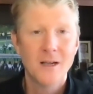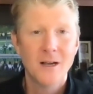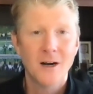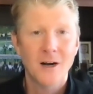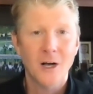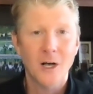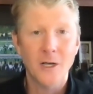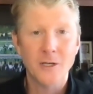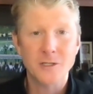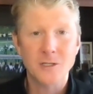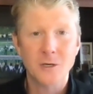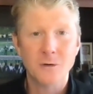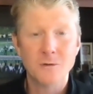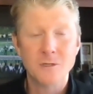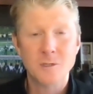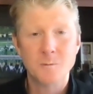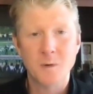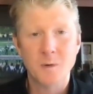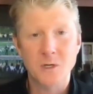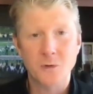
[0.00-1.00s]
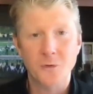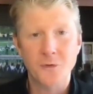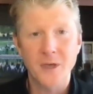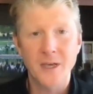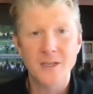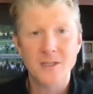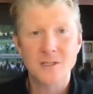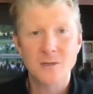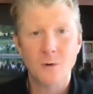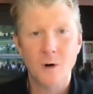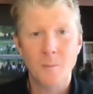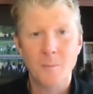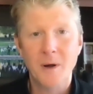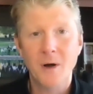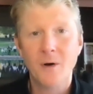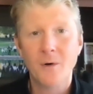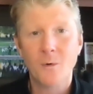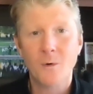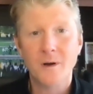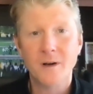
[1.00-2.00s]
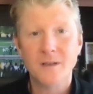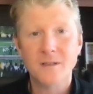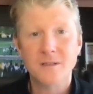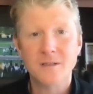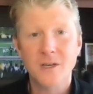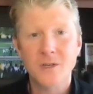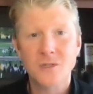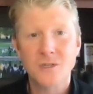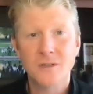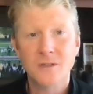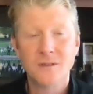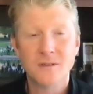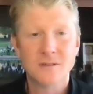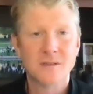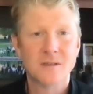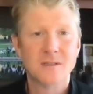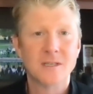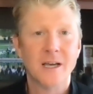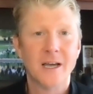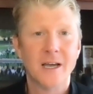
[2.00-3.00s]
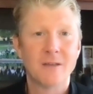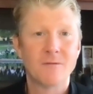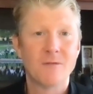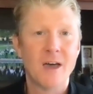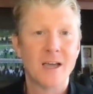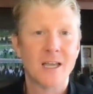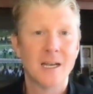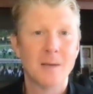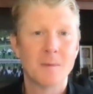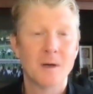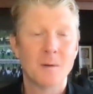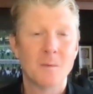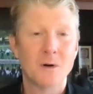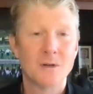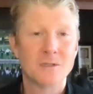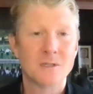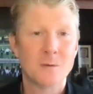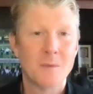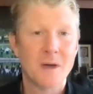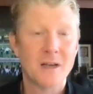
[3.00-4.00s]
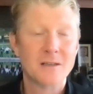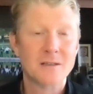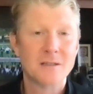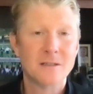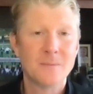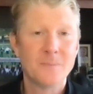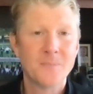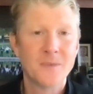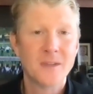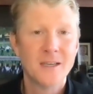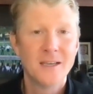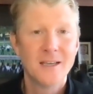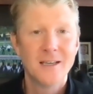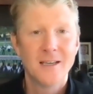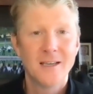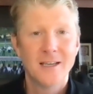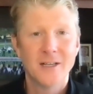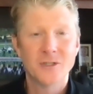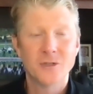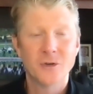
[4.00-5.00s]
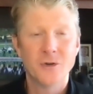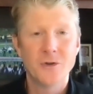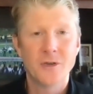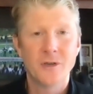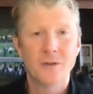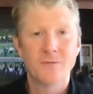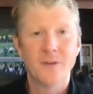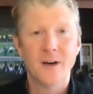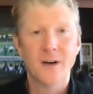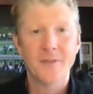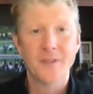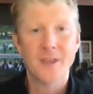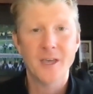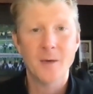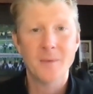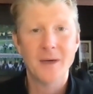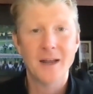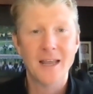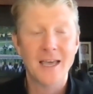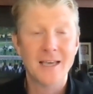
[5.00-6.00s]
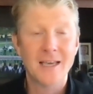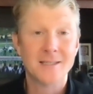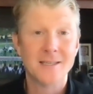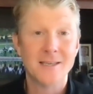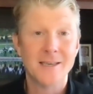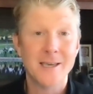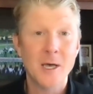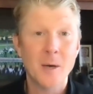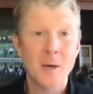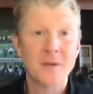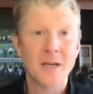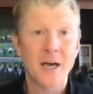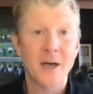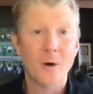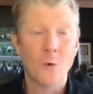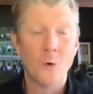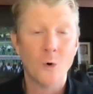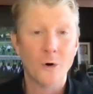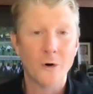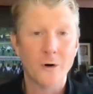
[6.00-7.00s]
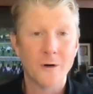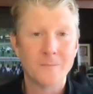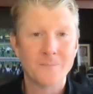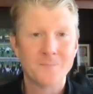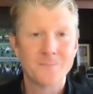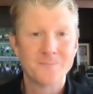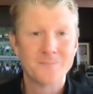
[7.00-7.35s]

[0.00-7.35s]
Also, special thanks to our parent organization, the Society of Academic Emergency Medicine, and so you can find them at sem.org.